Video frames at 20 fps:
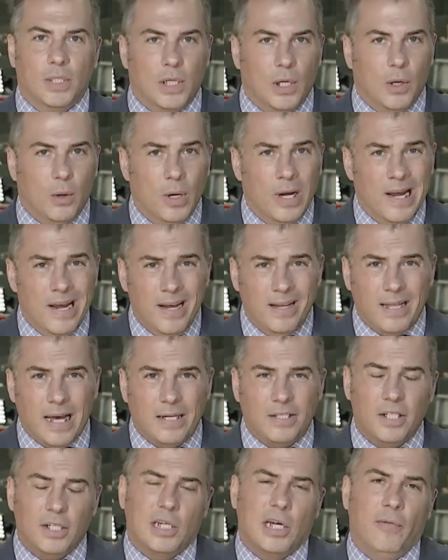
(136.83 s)
So
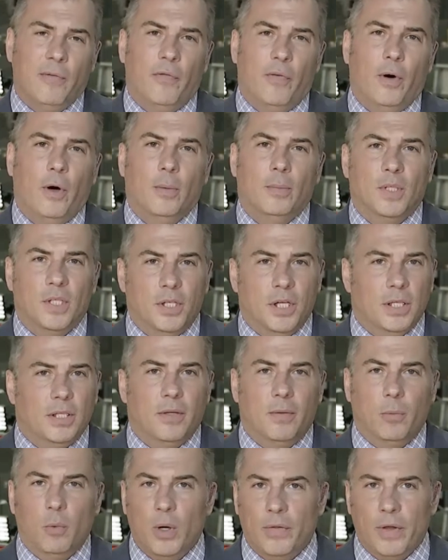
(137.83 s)
that just confirms
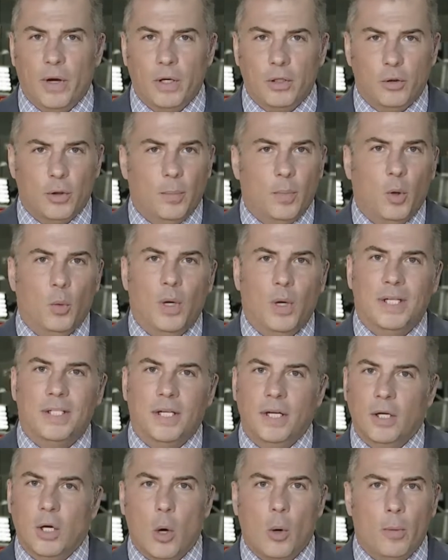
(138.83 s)
just with triple
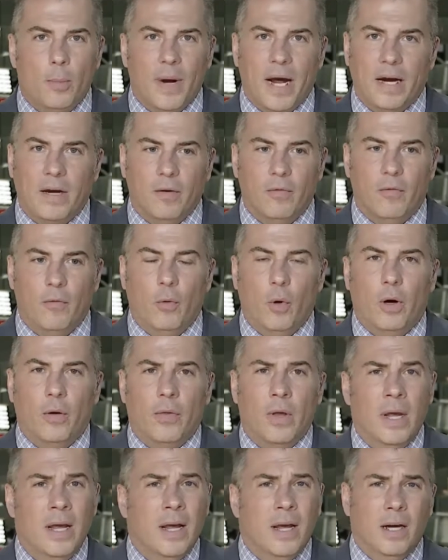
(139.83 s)
witching going back and forth.